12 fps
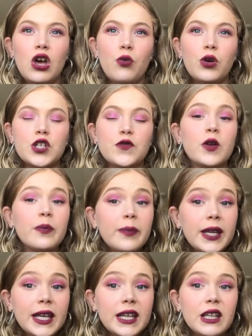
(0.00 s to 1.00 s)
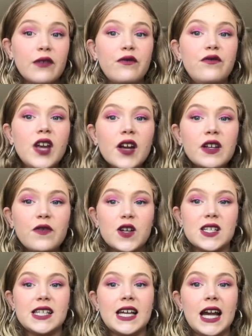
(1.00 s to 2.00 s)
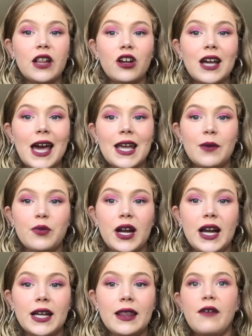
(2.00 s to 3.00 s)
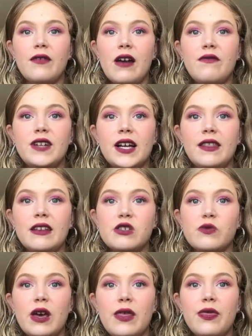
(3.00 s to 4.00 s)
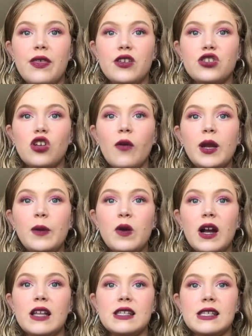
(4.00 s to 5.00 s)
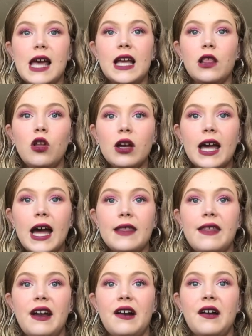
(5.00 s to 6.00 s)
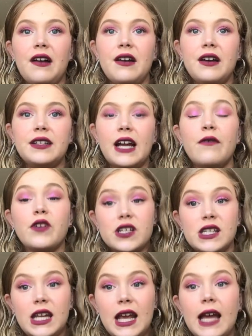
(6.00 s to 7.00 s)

which for me, the very first thing I look at in a brand, I've, I've done this with so many brands is I look at their diversity diversity.